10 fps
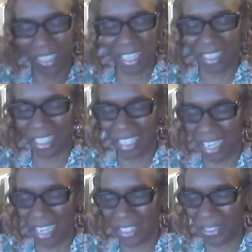got that
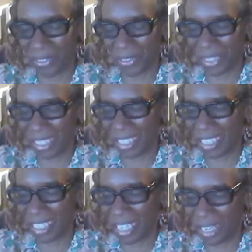diagnosis
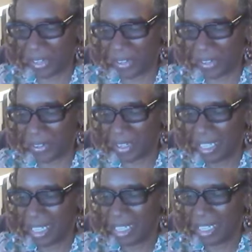there.
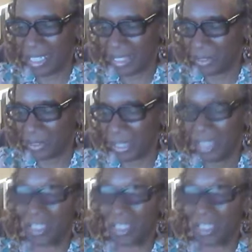And